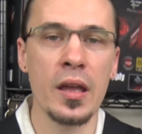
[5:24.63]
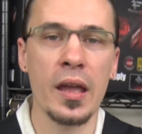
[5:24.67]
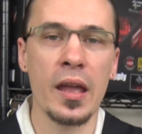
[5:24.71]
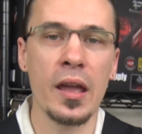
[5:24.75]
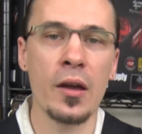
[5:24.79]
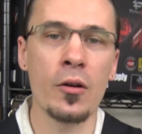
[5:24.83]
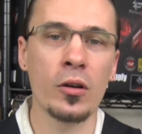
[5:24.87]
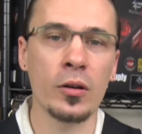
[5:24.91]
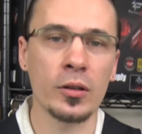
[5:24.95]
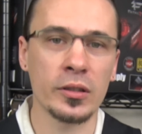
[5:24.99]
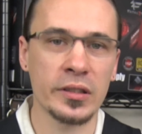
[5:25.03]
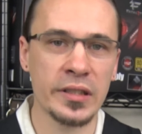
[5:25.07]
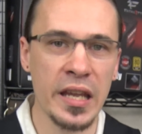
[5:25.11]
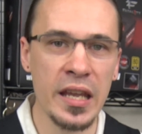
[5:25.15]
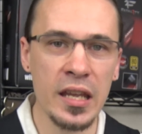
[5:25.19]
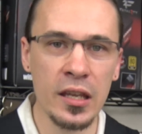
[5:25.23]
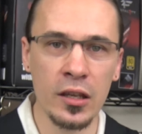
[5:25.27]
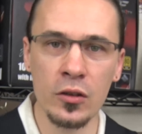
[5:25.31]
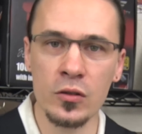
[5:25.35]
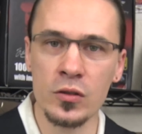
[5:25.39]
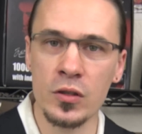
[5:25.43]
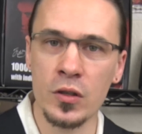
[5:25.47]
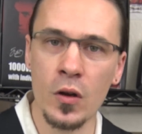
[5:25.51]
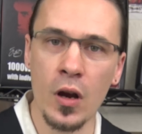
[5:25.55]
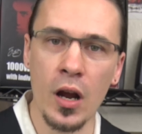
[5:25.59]
It will take
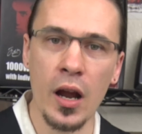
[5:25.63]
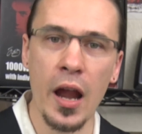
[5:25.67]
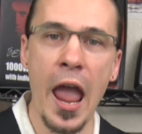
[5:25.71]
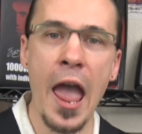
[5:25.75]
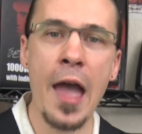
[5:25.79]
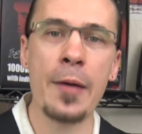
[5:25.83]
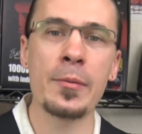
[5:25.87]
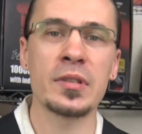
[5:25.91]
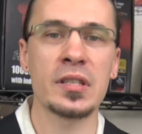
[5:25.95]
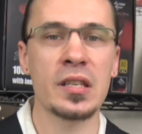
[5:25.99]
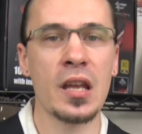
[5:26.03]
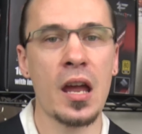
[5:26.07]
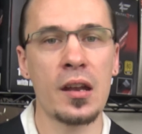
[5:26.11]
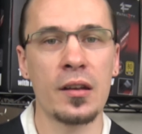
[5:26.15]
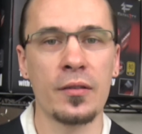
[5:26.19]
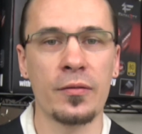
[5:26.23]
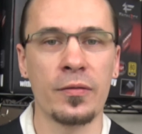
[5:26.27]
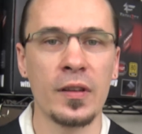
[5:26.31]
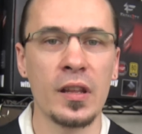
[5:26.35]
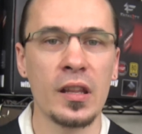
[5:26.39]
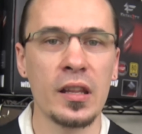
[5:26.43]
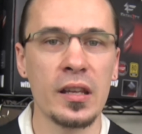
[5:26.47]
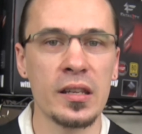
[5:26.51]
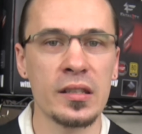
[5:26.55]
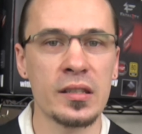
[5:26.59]
you to our Amazon
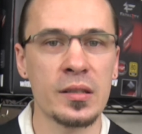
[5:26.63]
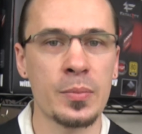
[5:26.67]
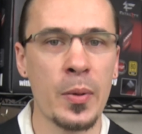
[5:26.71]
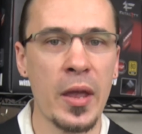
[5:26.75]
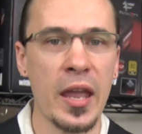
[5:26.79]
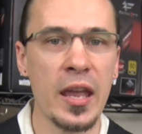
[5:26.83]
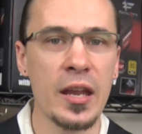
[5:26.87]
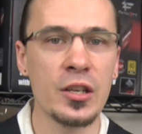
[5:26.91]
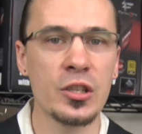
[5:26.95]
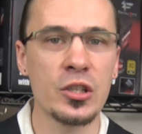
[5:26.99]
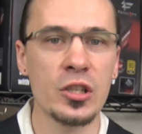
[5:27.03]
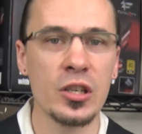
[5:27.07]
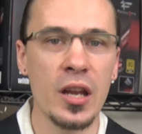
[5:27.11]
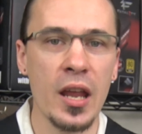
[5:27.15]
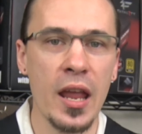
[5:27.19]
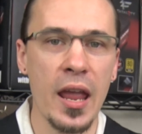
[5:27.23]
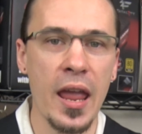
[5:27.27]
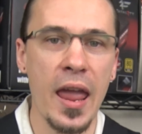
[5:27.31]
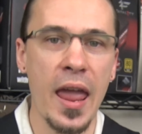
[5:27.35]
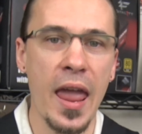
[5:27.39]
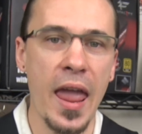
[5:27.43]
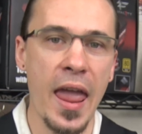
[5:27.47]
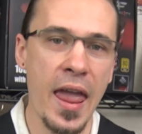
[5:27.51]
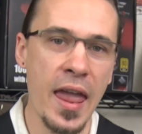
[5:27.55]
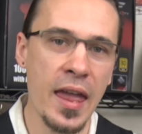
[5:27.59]
affiliates page,
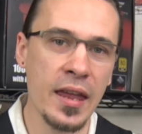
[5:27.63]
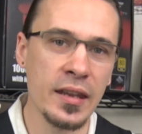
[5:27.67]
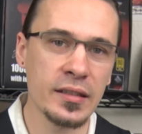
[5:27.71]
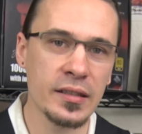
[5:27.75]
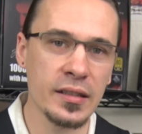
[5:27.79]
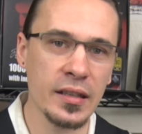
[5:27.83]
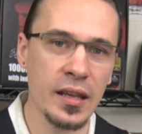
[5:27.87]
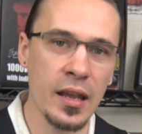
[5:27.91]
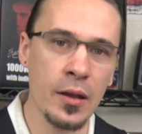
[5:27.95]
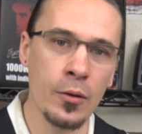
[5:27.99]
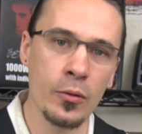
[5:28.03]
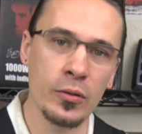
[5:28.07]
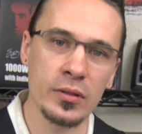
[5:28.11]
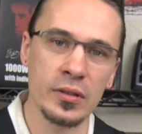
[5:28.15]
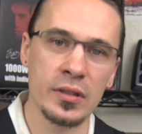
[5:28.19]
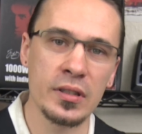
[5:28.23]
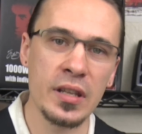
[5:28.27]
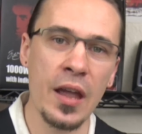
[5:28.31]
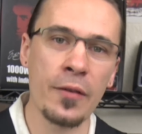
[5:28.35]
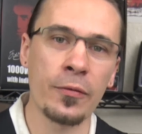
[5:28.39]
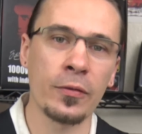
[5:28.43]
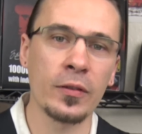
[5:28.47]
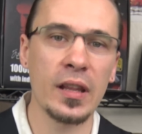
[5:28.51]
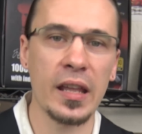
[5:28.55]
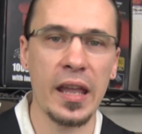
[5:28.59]
and it will
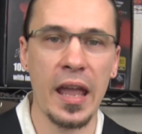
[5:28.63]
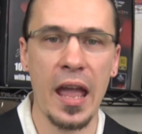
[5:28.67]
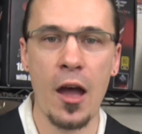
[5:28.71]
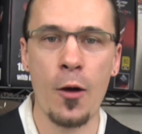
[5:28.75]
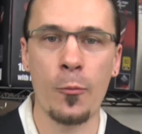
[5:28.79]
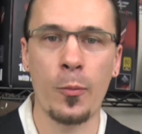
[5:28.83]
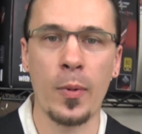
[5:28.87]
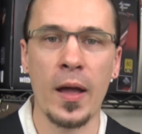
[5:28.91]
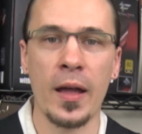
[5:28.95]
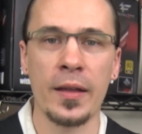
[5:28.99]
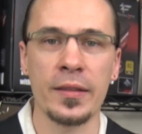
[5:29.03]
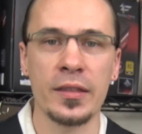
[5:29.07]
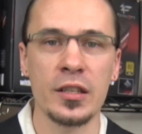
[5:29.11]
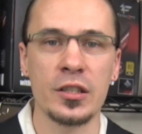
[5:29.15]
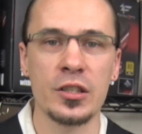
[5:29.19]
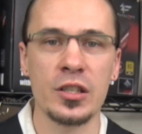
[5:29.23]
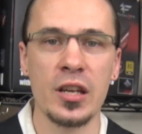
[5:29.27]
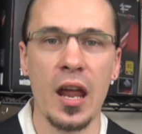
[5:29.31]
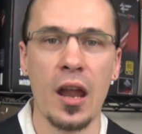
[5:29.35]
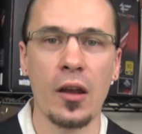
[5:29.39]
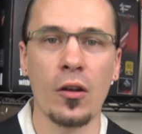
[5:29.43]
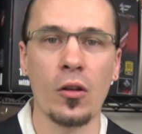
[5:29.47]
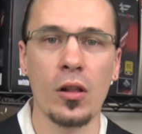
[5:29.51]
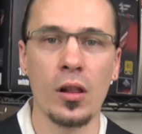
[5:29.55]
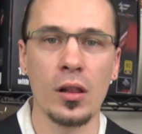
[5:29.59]
definitely help out the
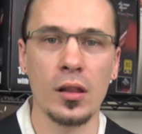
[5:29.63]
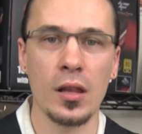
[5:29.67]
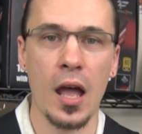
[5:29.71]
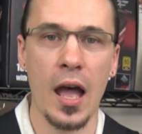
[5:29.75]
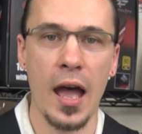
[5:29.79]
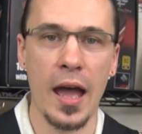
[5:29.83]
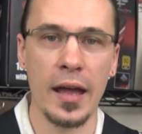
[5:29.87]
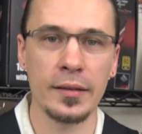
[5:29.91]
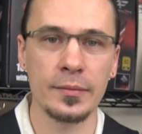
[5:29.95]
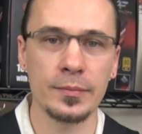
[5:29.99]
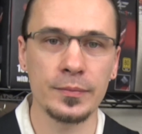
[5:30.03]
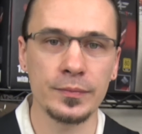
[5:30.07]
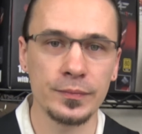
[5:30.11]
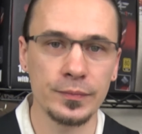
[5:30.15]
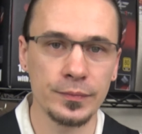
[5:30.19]
channel a lot.